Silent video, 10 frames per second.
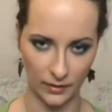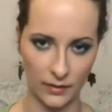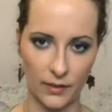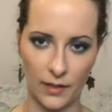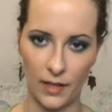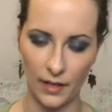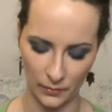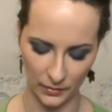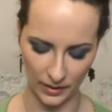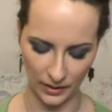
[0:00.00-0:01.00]
and I
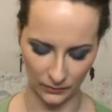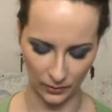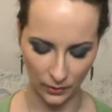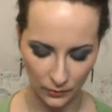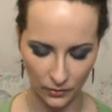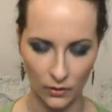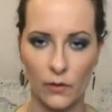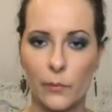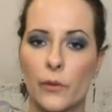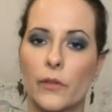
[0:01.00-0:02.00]
always have to use a lot
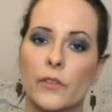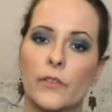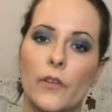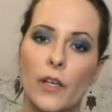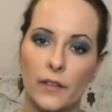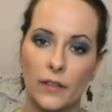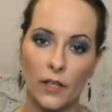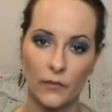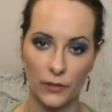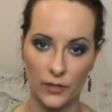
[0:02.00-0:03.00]
of product to get the
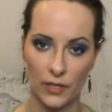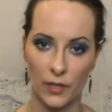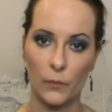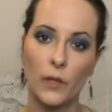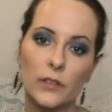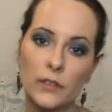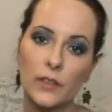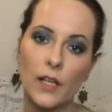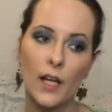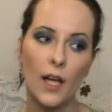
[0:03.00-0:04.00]
coverage that I want,